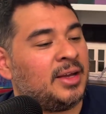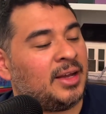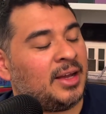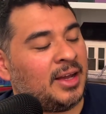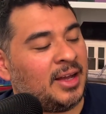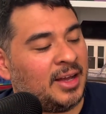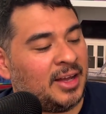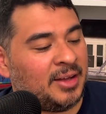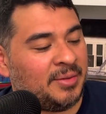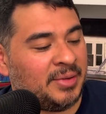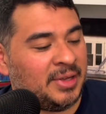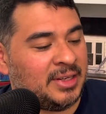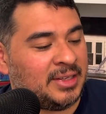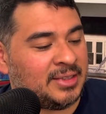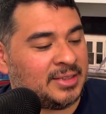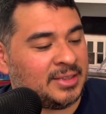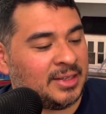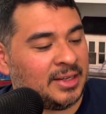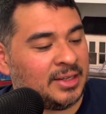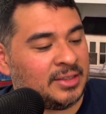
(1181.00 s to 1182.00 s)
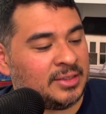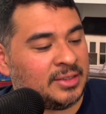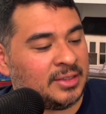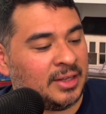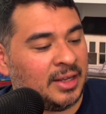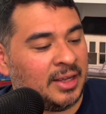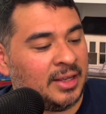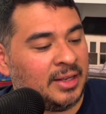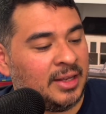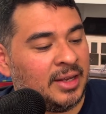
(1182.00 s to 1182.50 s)
It says
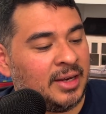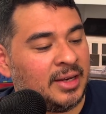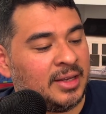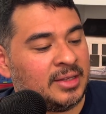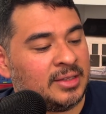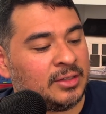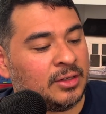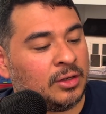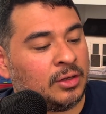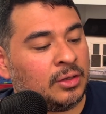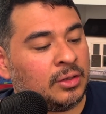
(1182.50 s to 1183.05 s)
it is